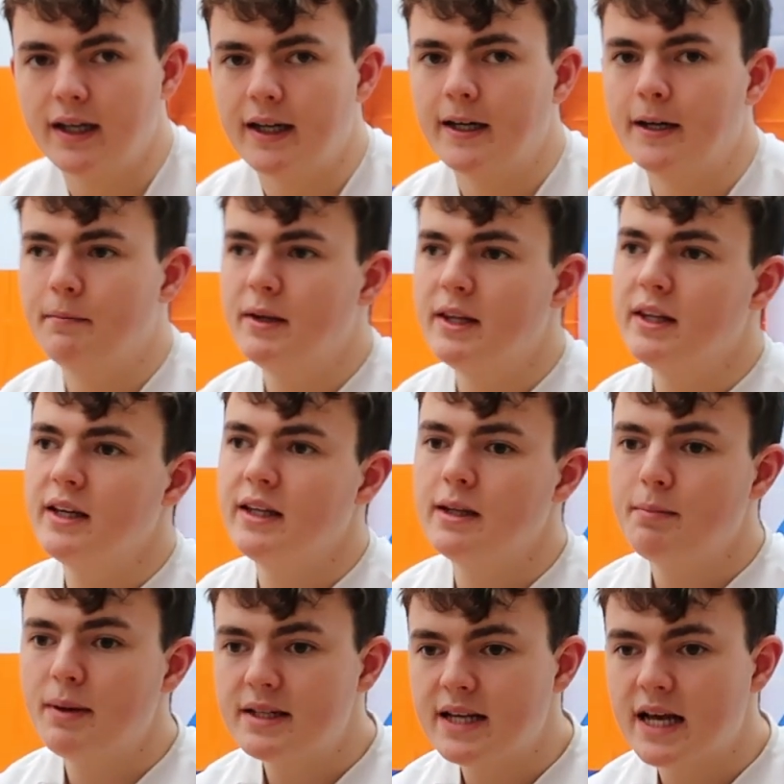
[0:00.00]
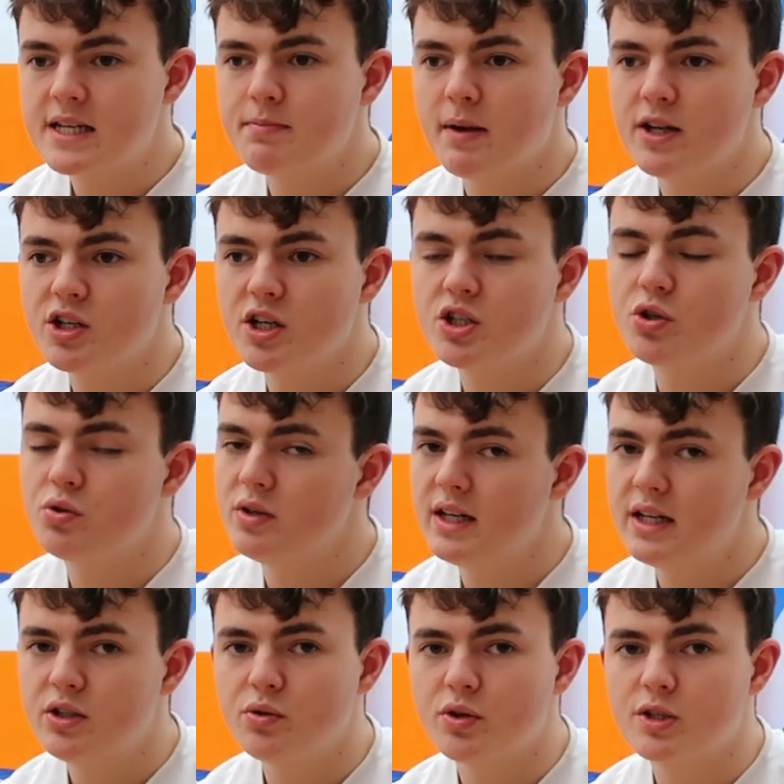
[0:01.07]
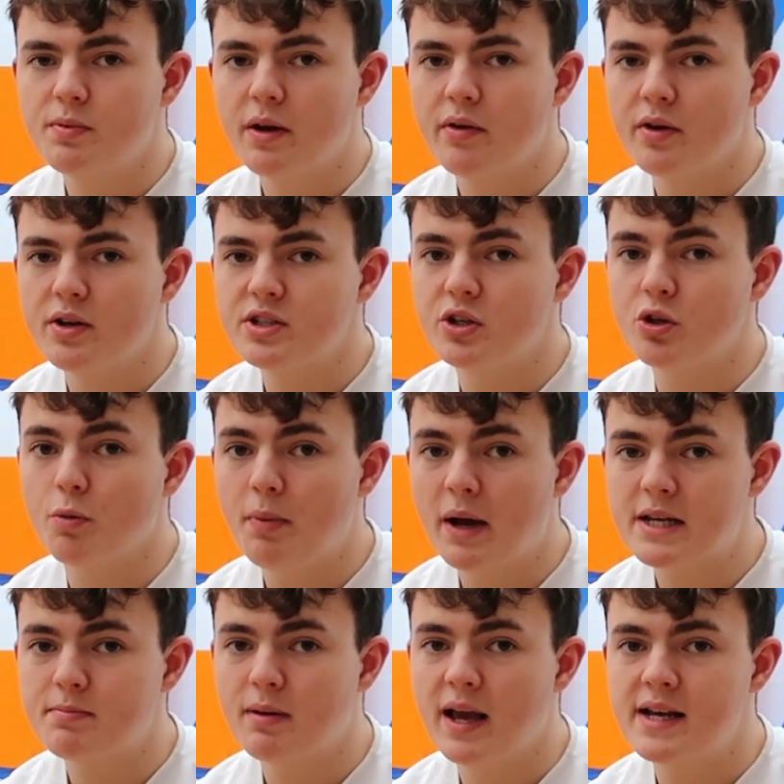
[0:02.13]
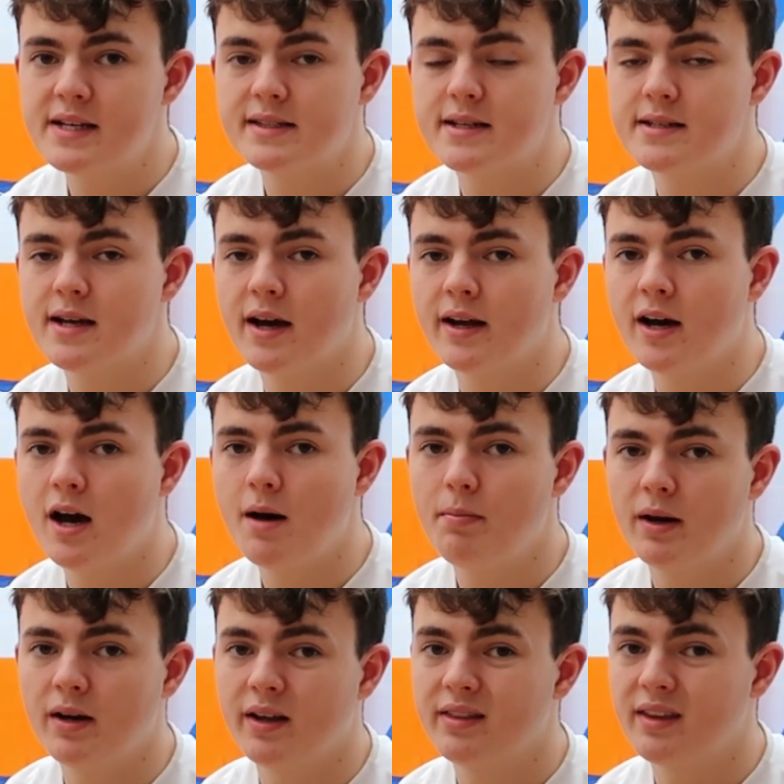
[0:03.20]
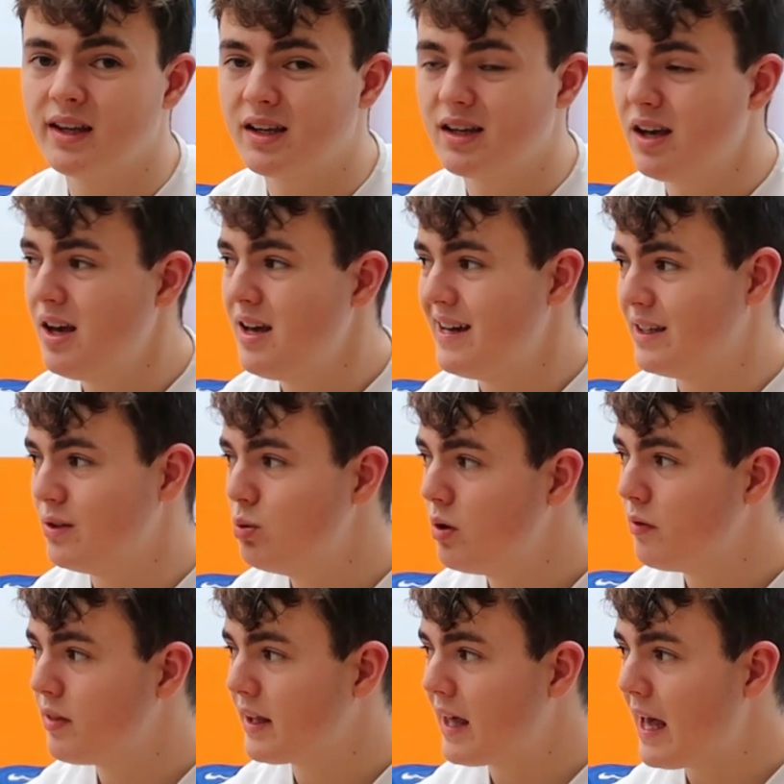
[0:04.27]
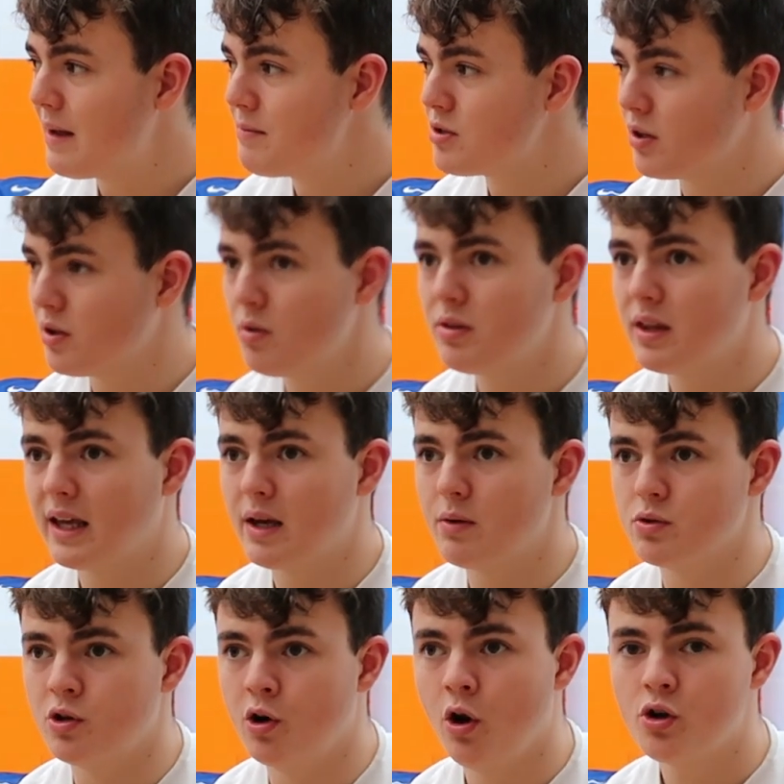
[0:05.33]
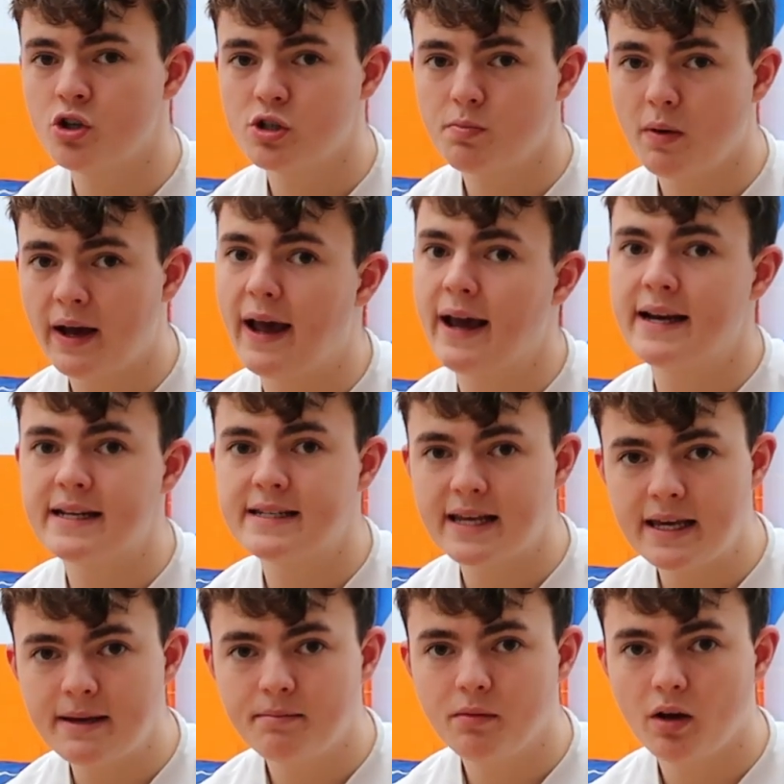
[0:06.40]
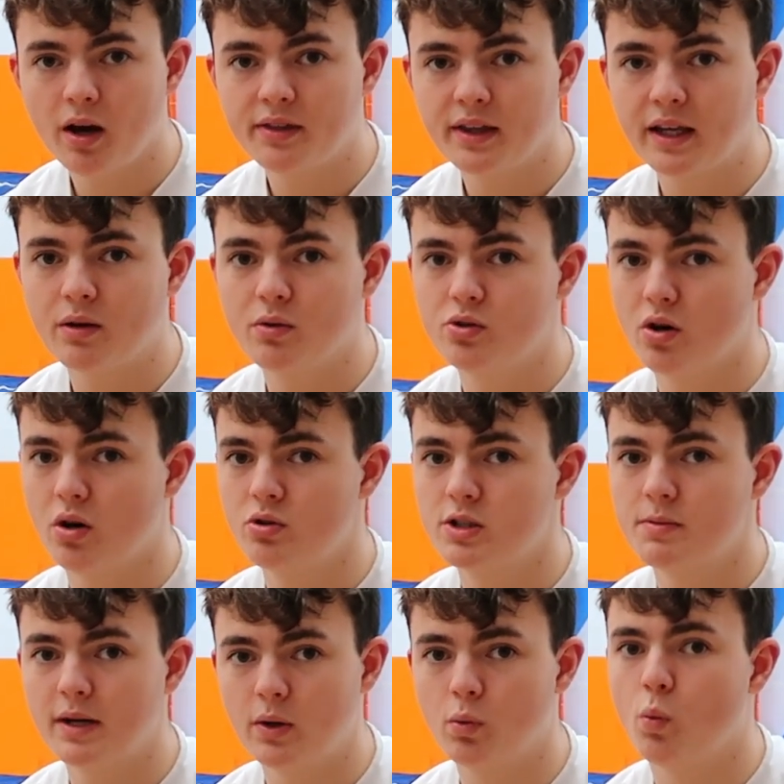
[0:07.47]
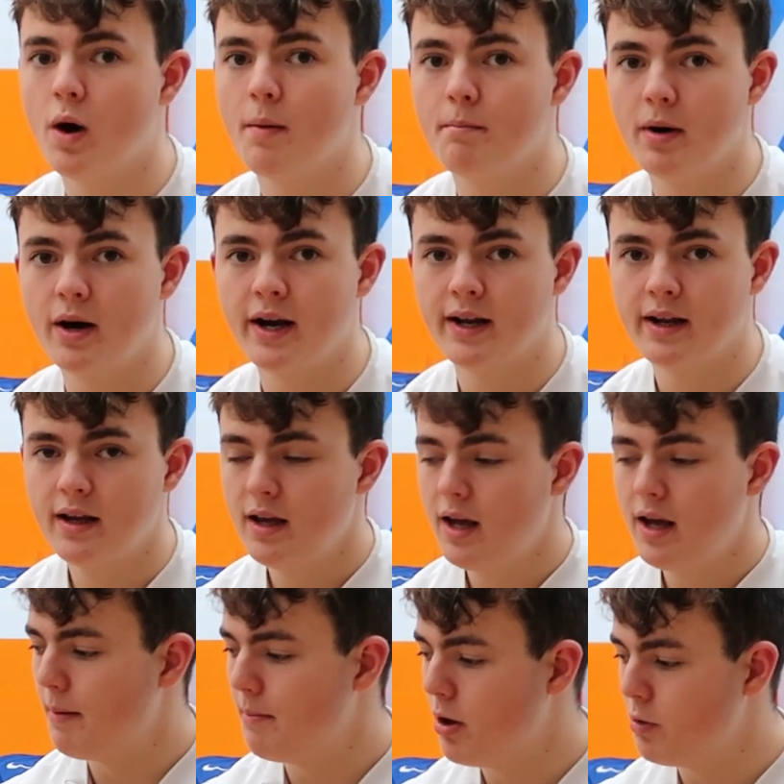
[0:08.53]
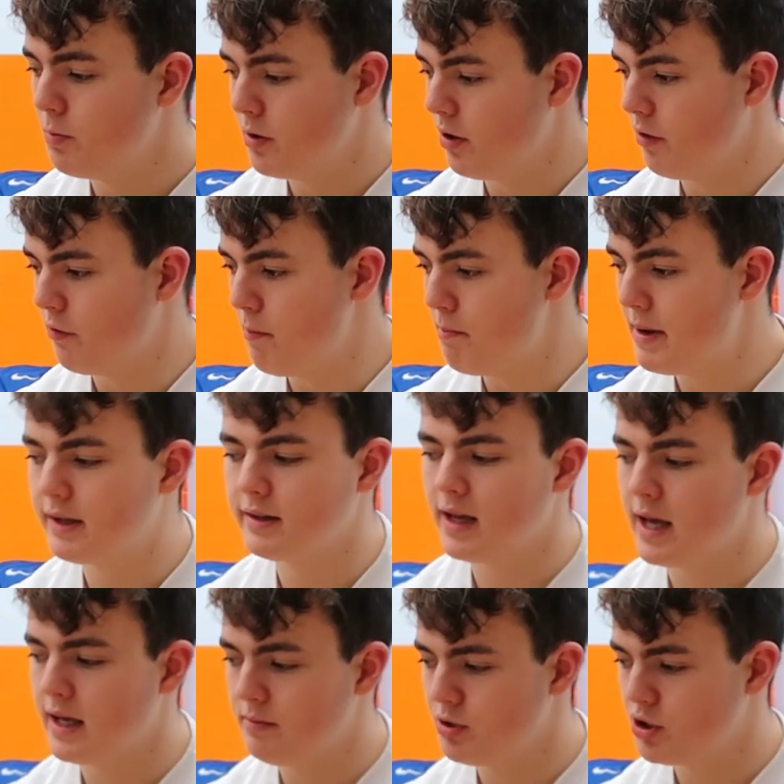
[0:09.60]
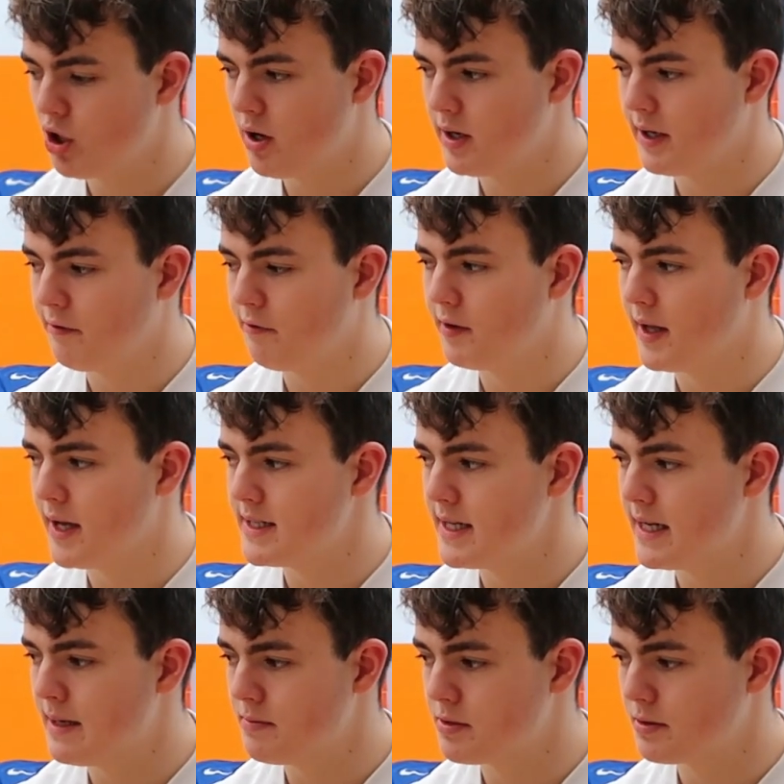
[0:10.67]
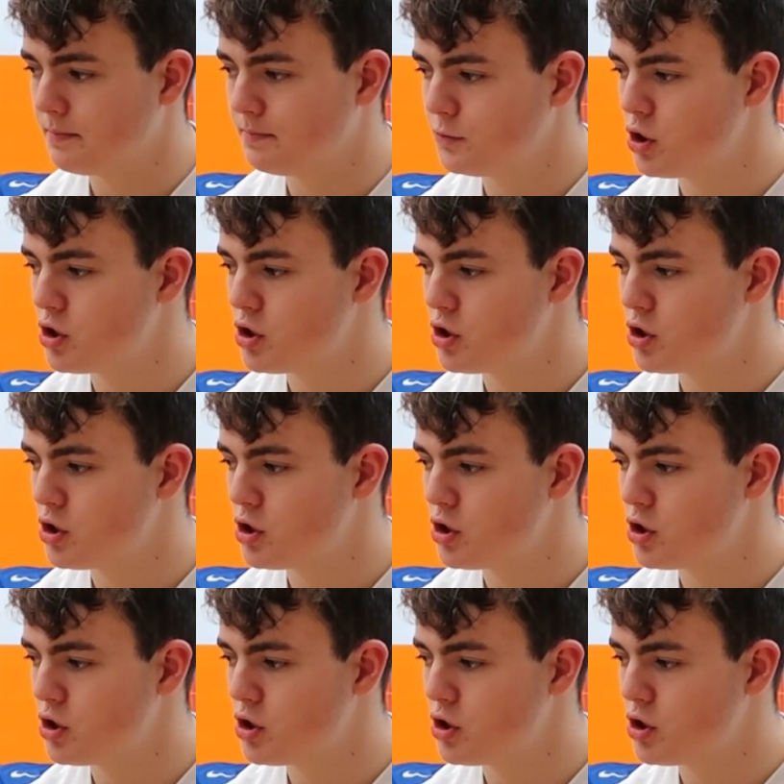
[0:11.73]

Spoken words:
In the big test matches, you need your experience and your best players to turn up. And I think in all of the games, I don't think it was lost by any team. I think it was ultimately won by a moment of a big name shining for their teams.